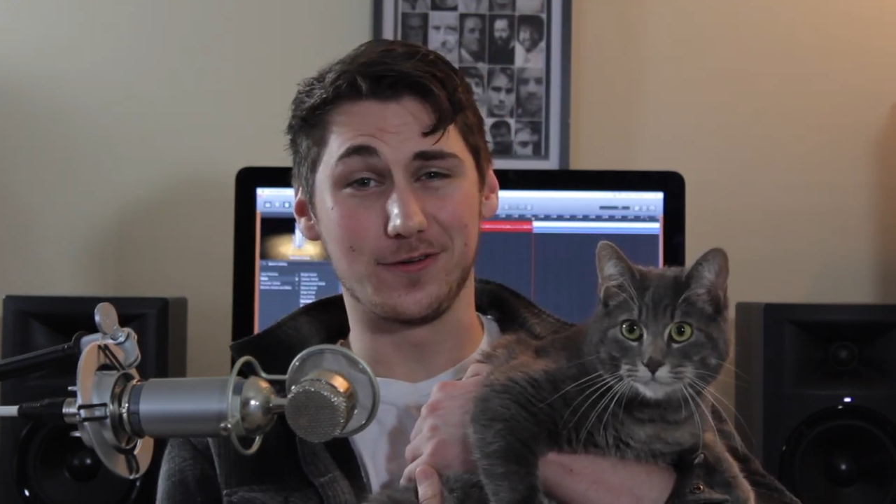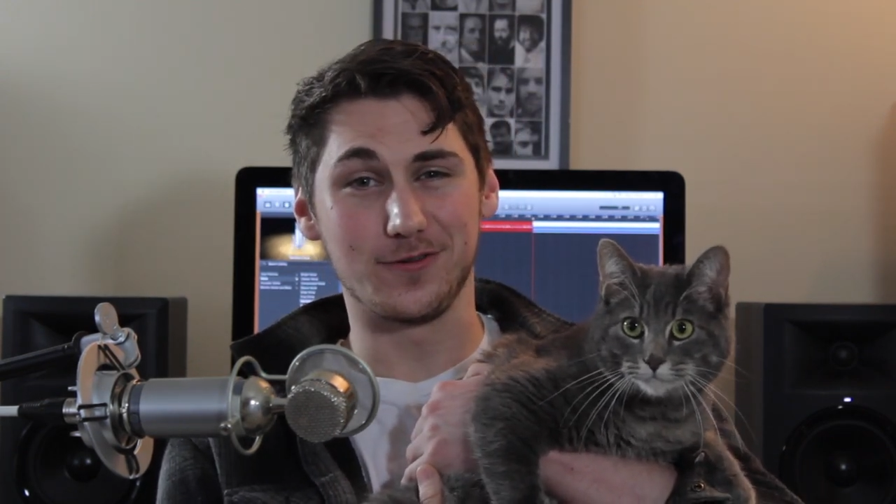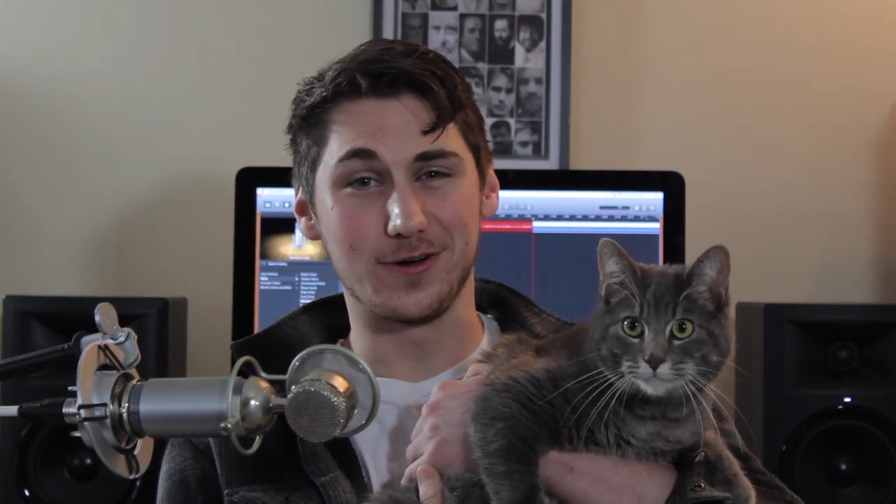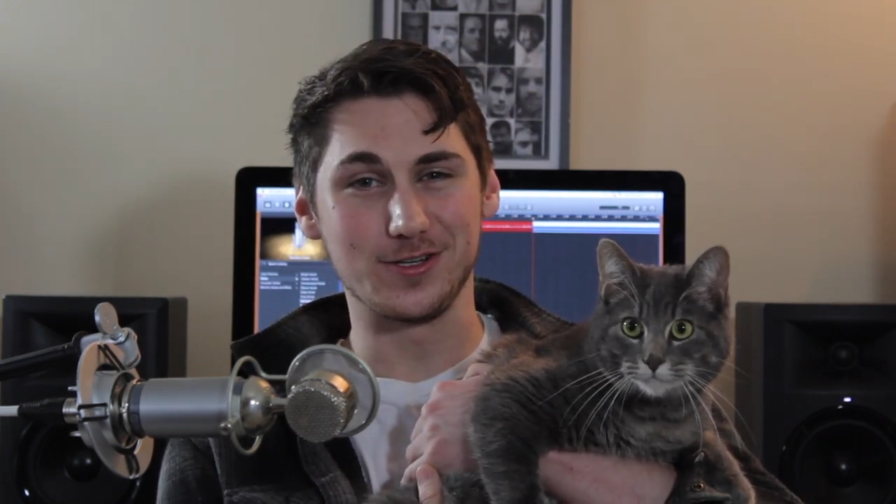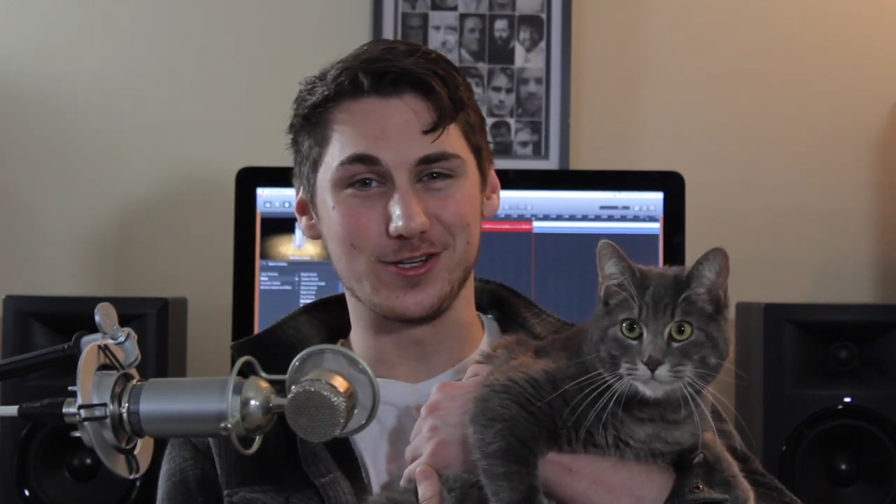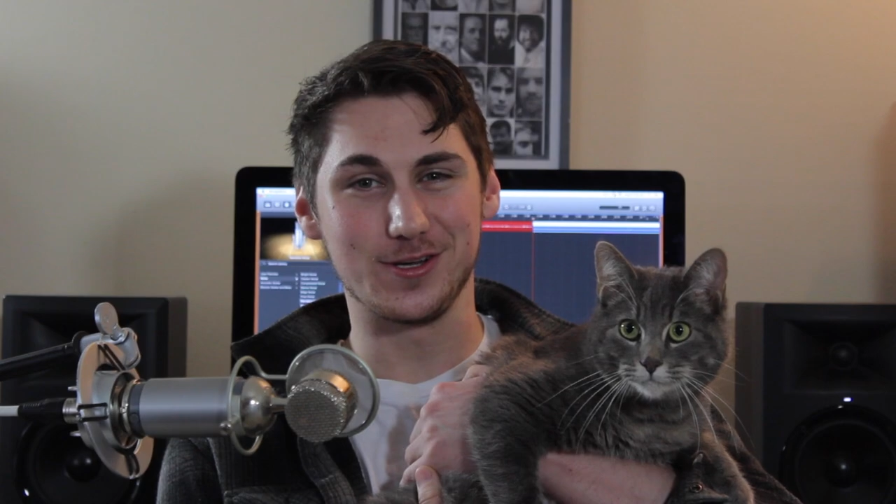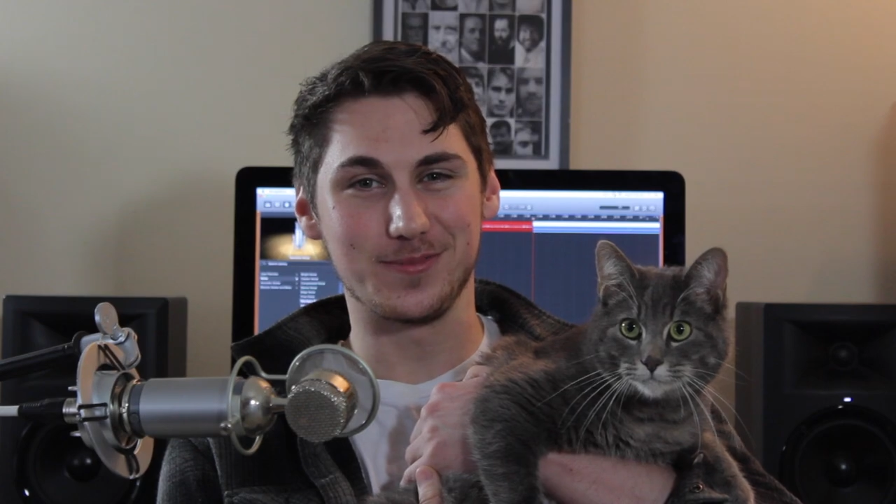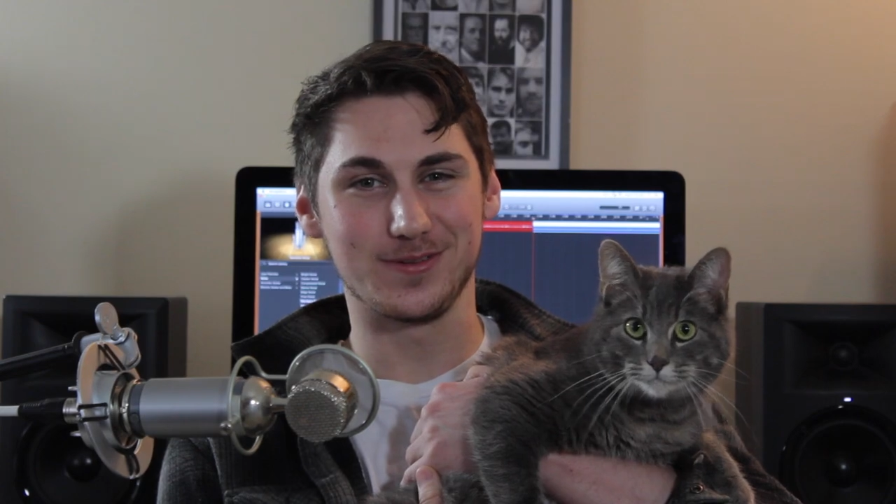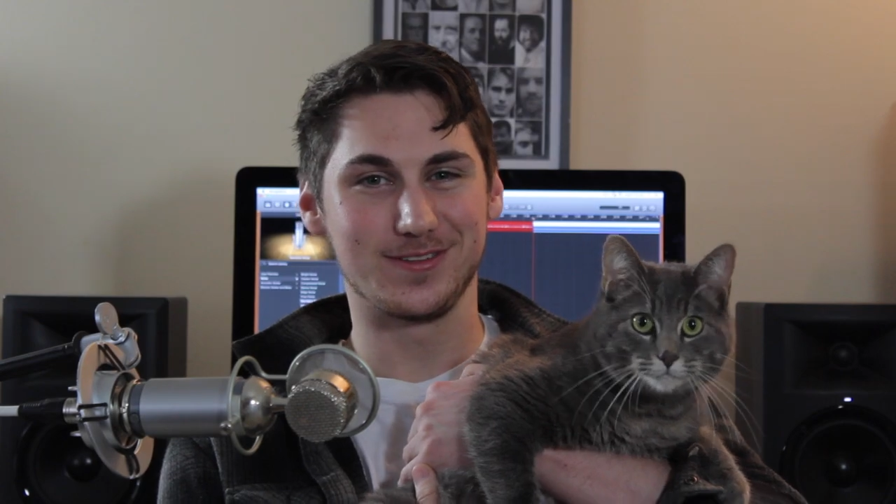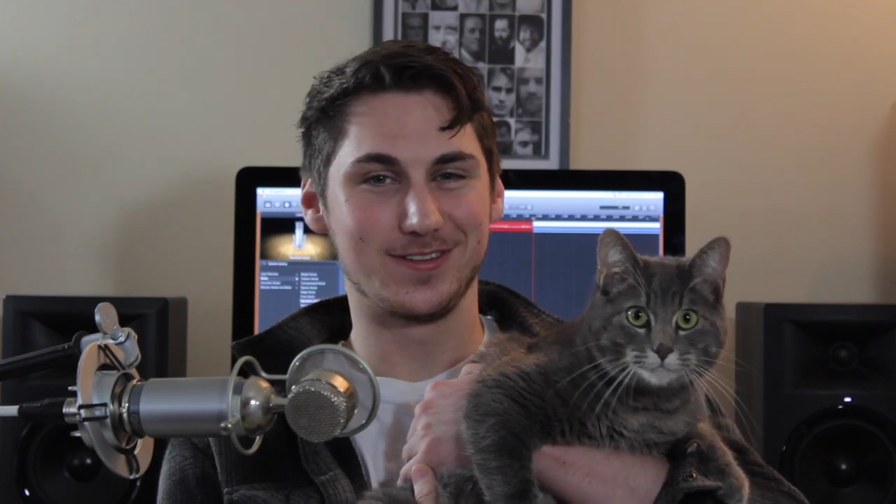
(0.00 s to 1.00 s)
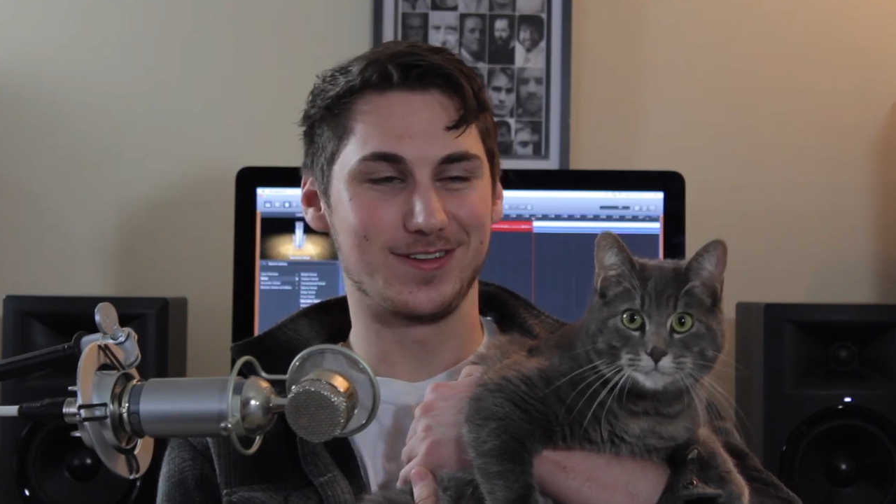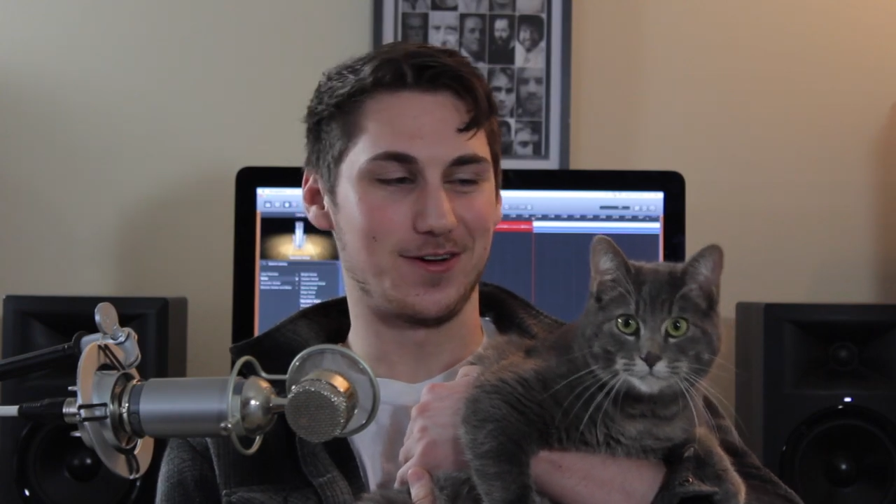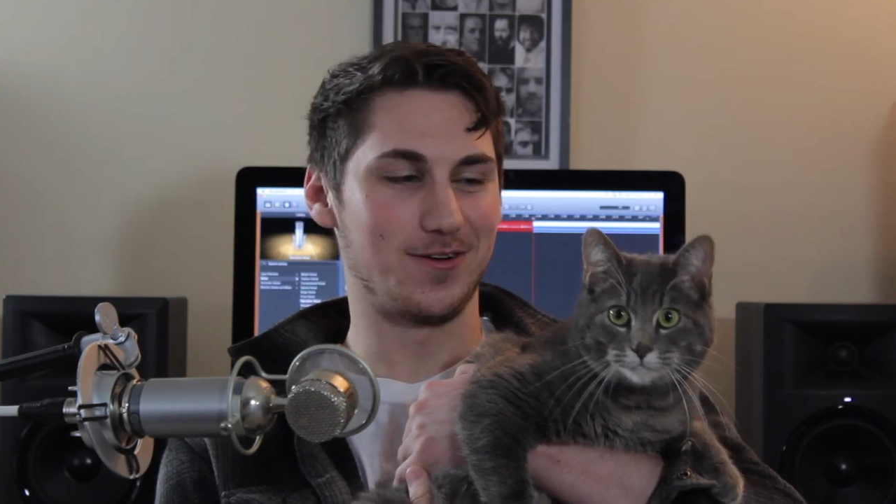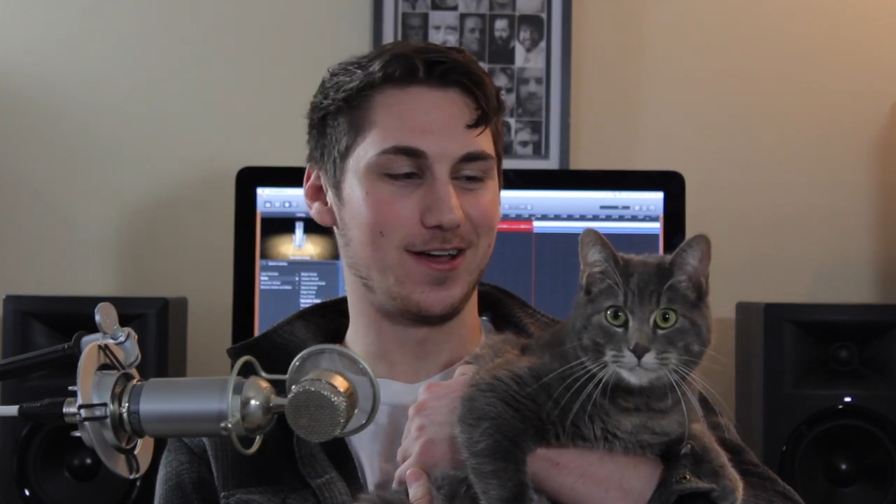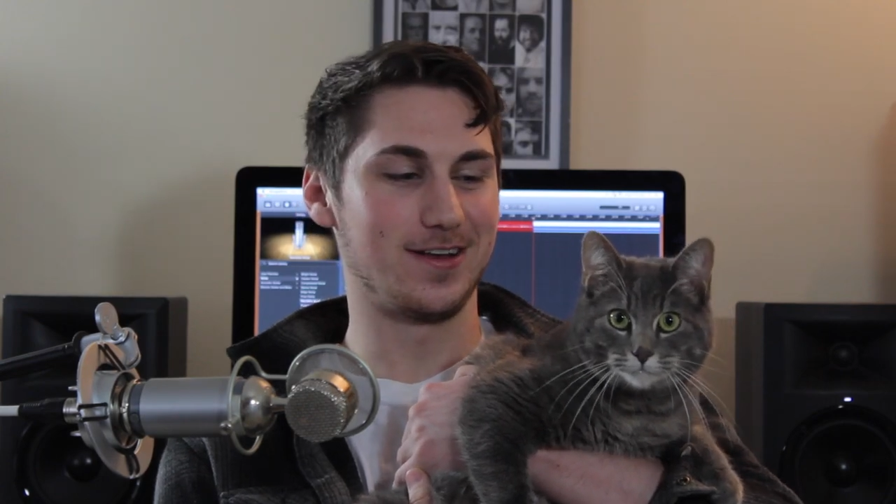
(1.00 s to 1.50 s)
friendship.
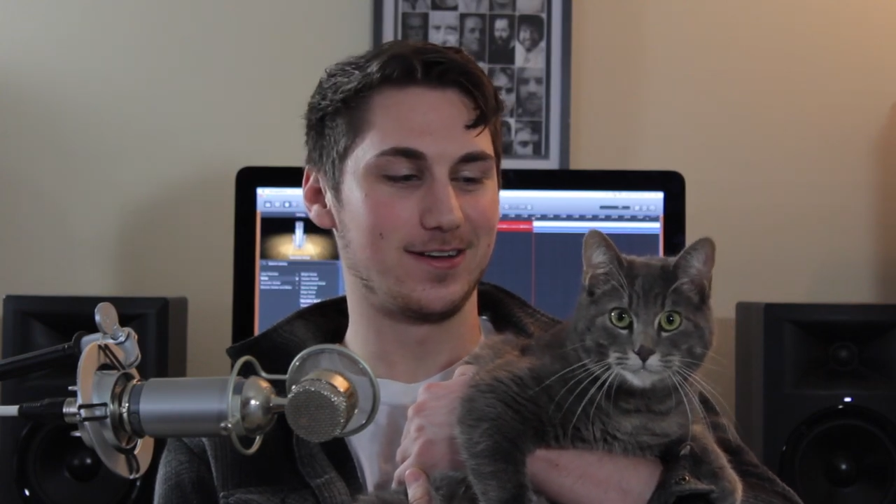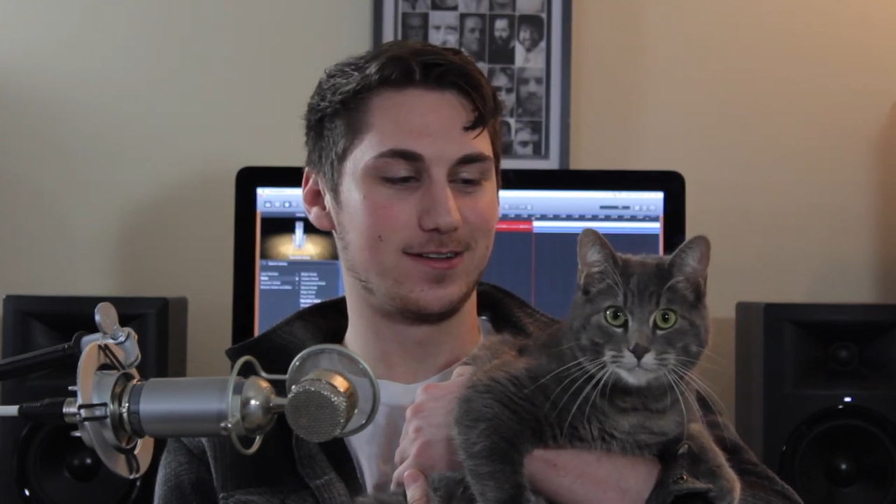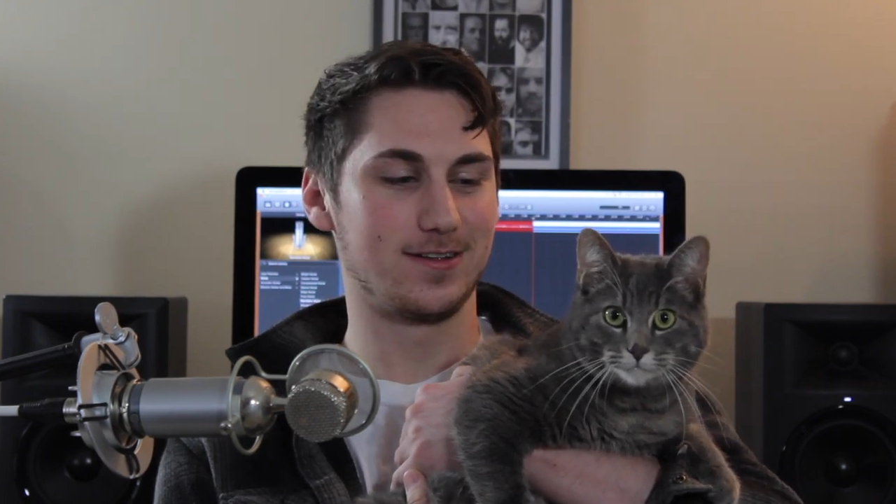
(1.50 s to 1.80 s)
All right.